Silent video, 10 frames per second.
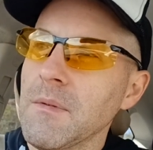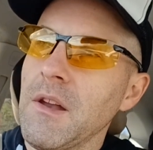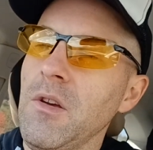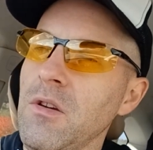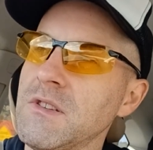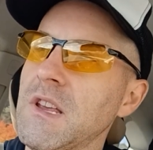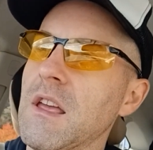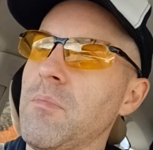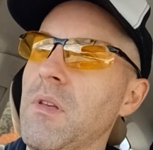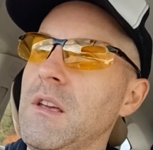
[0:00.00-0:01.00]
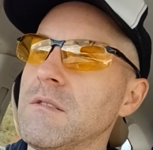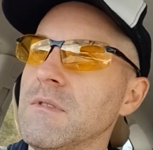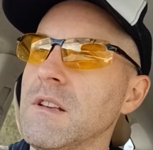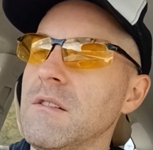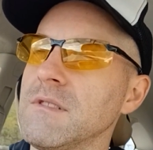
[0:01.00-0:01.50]
I knew who second place
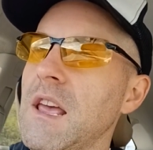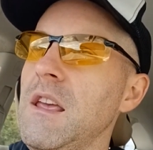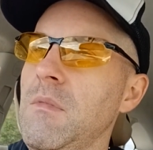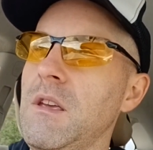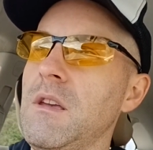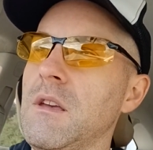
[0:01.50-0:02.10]
was. That was Amy.